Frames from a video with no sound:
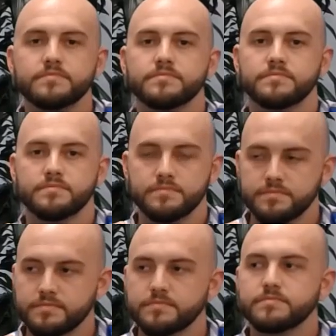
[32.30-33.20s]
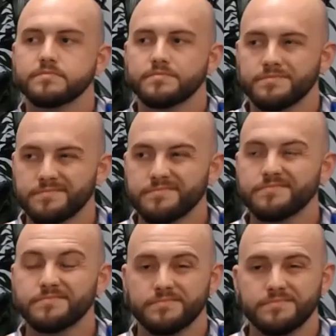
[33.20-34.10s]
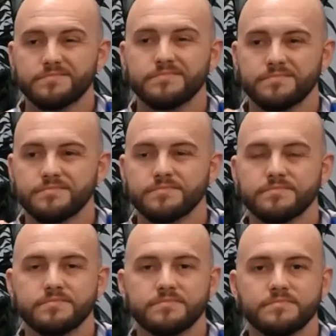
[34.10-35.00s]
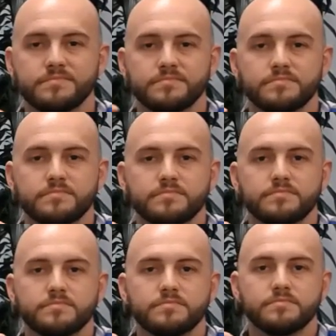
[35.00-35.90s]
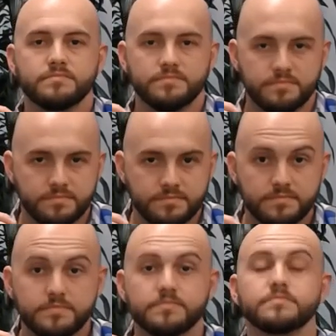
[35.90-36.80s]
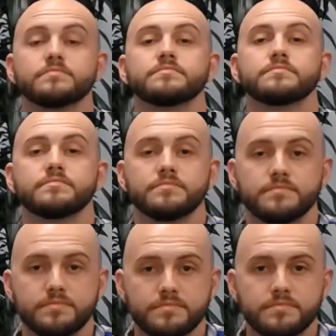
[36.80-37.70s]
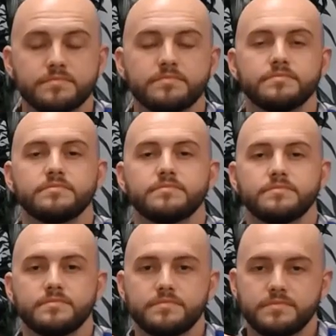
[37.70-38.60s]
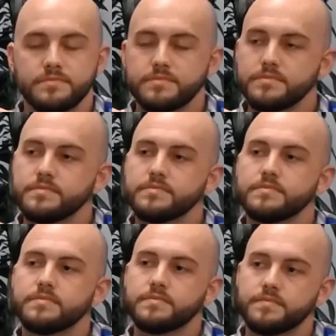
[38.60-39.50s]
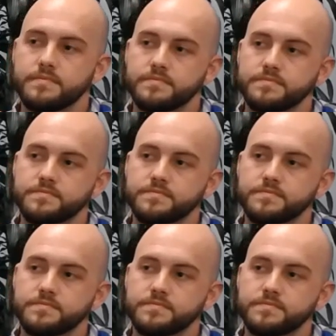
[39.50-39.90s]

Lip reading: (silent)